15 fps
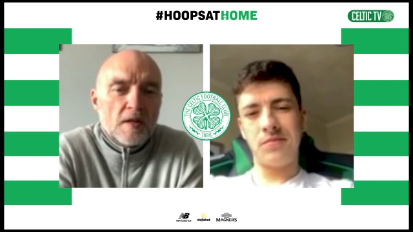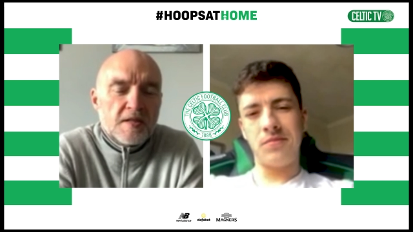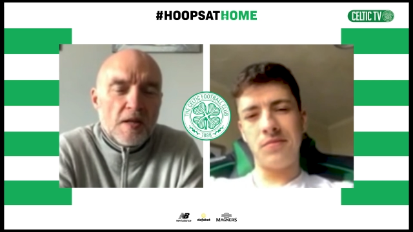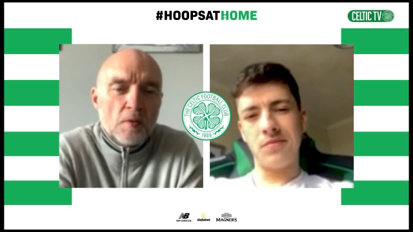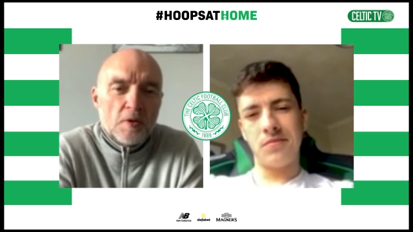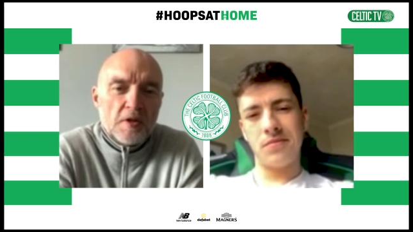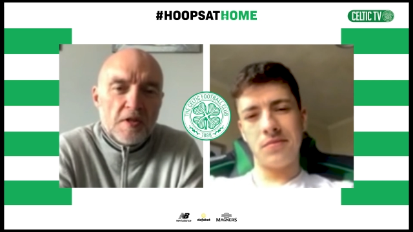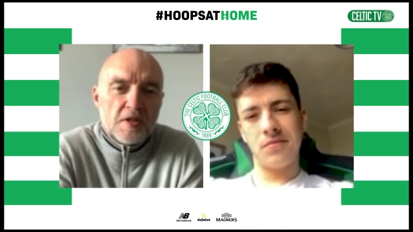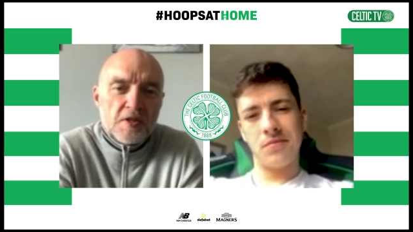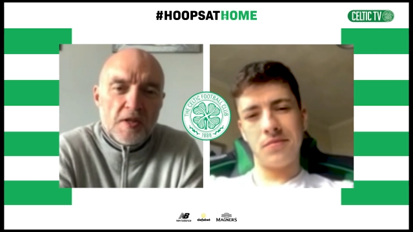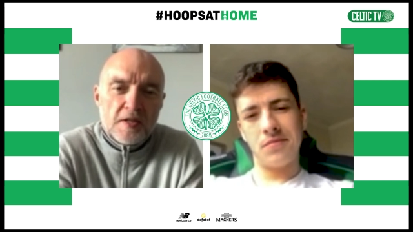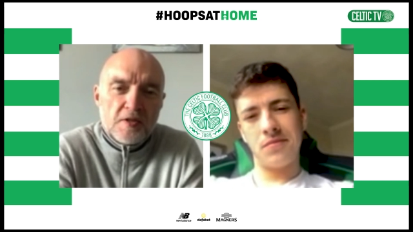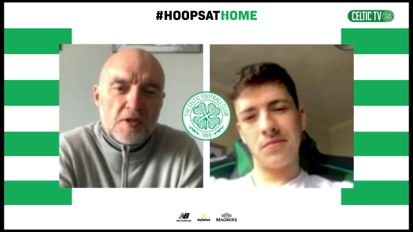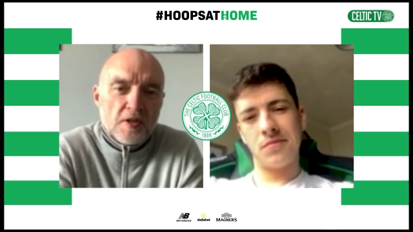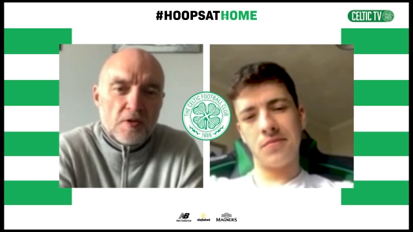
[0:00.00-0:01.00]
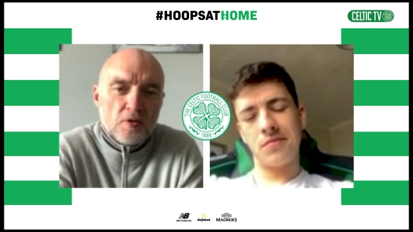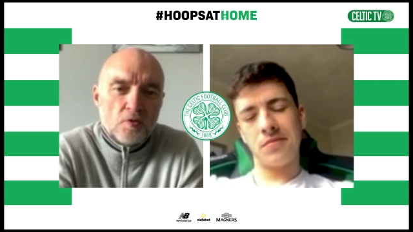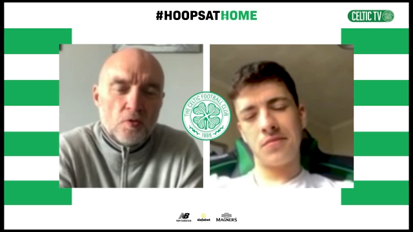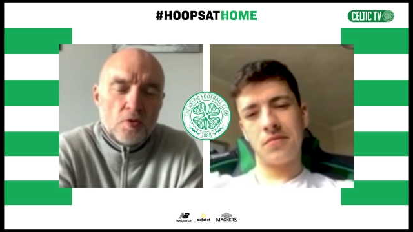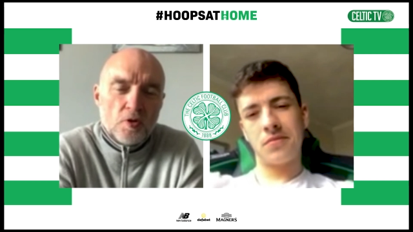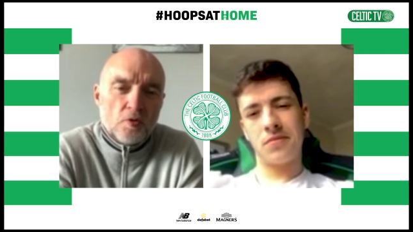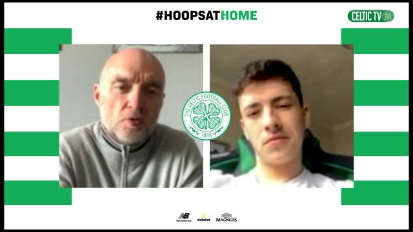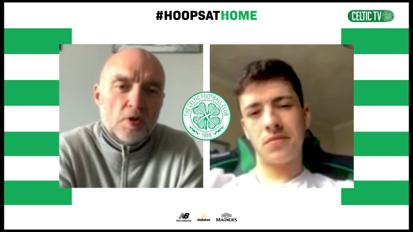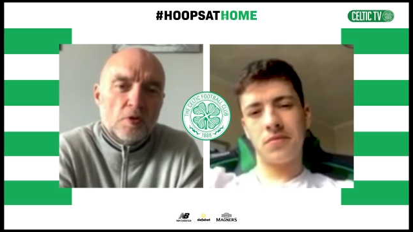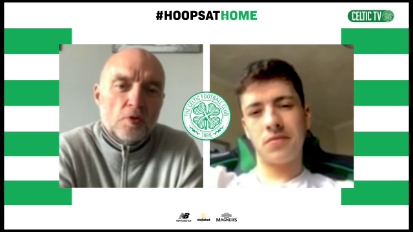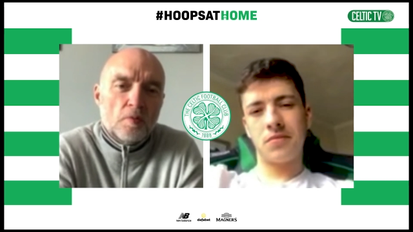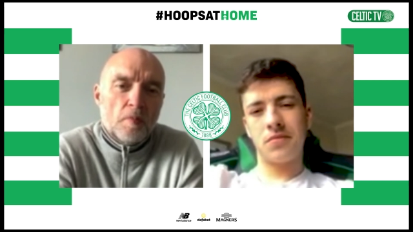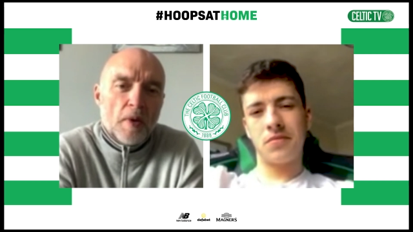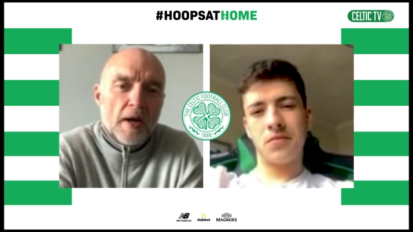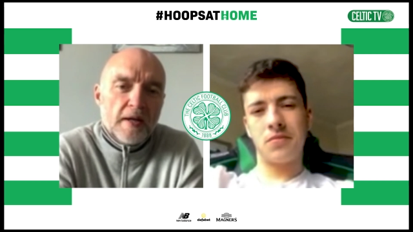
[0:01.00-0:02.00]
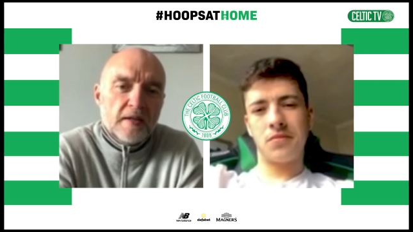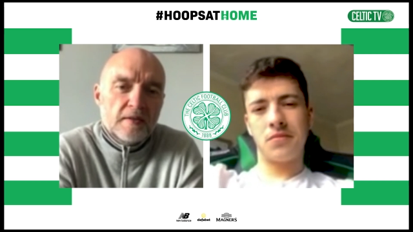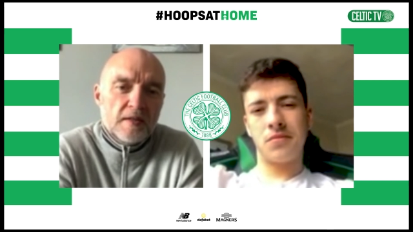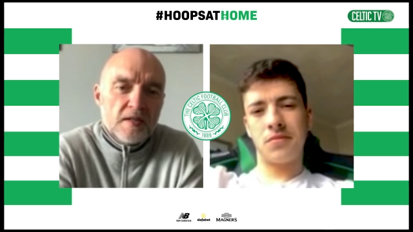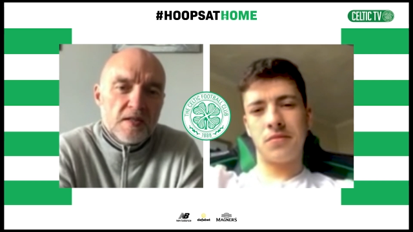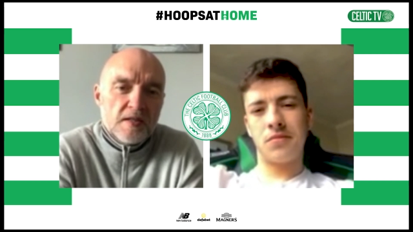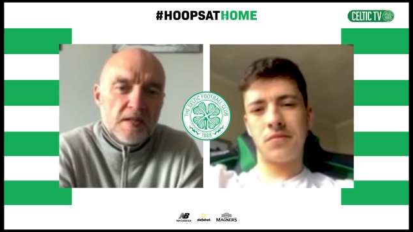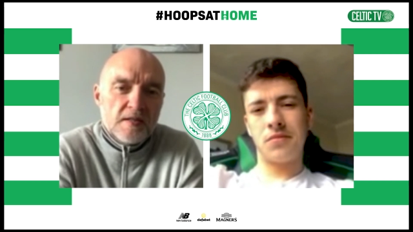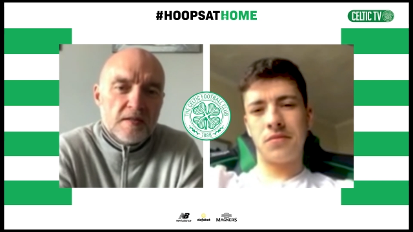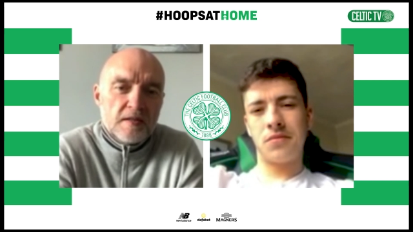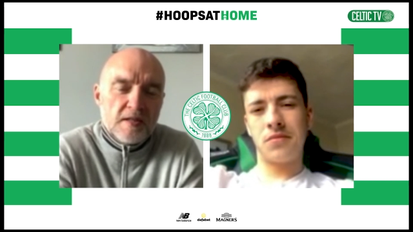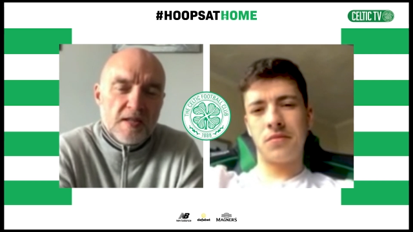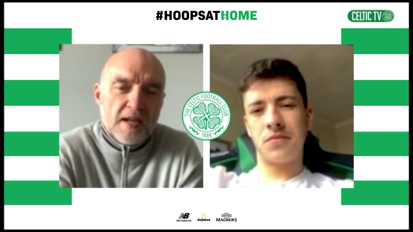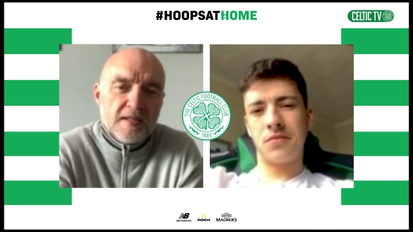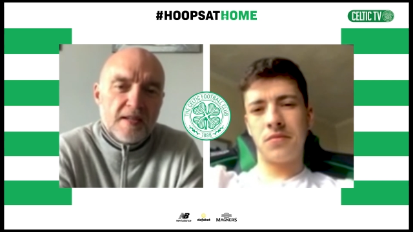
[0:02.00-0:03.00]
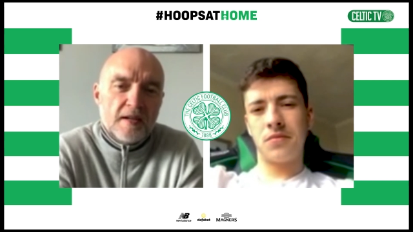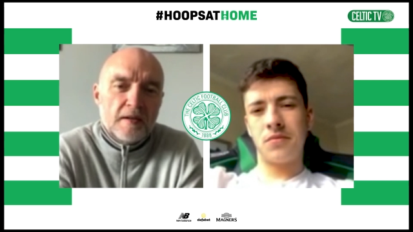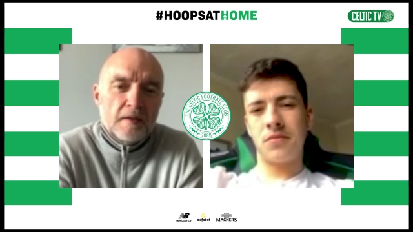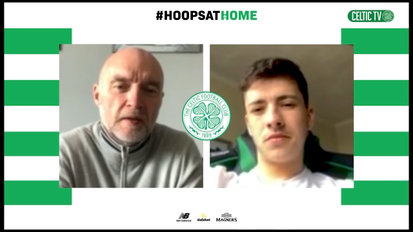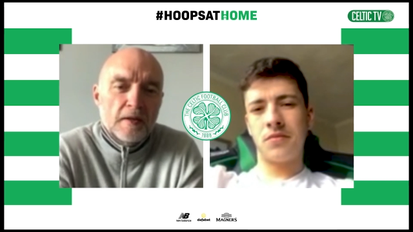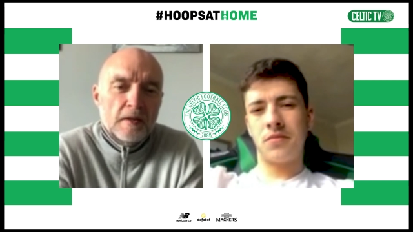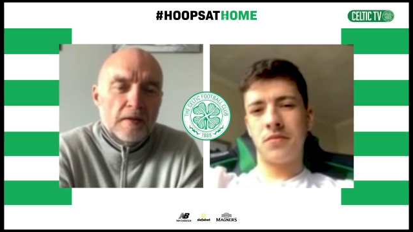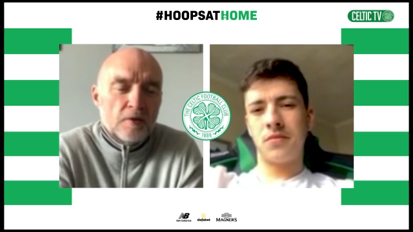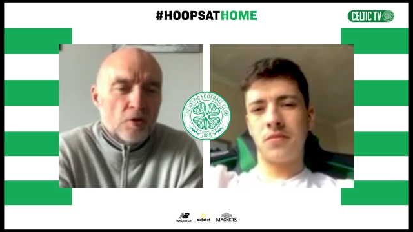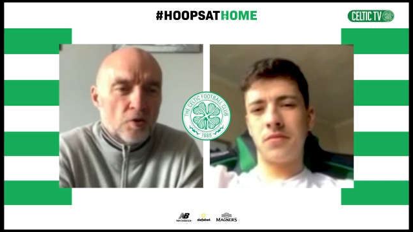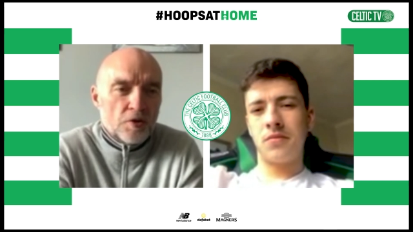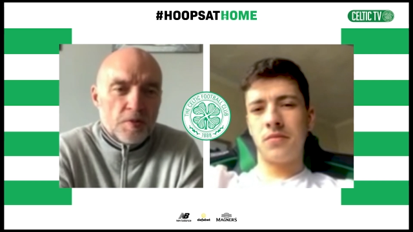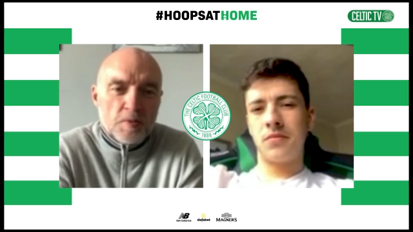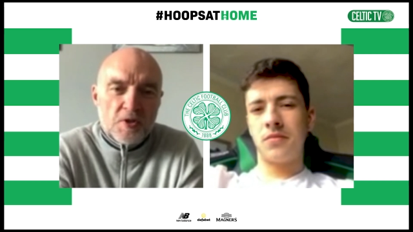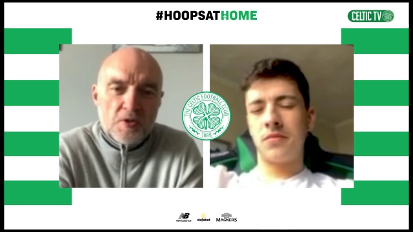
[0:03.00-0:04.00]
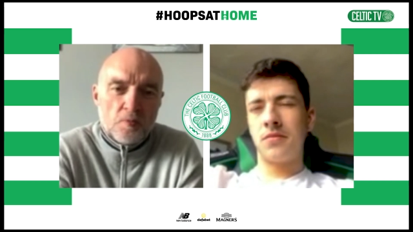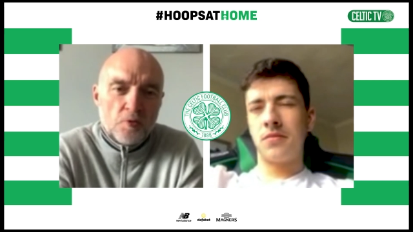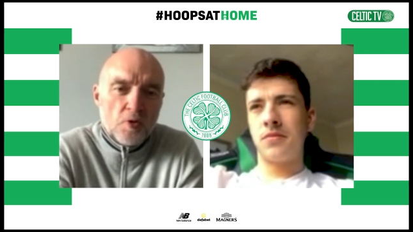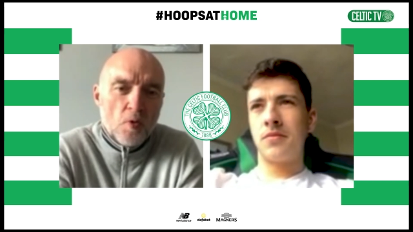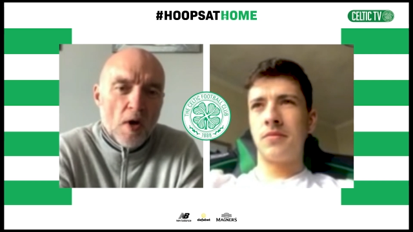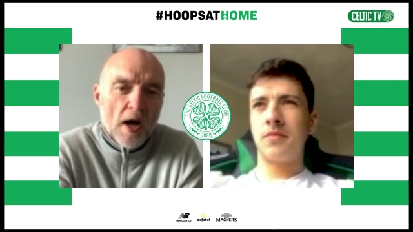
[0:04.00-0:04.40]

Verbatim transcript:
Speaker 1: is that one of these things that, you know, you're going to look back in this season? Because as a, you know, there's been some real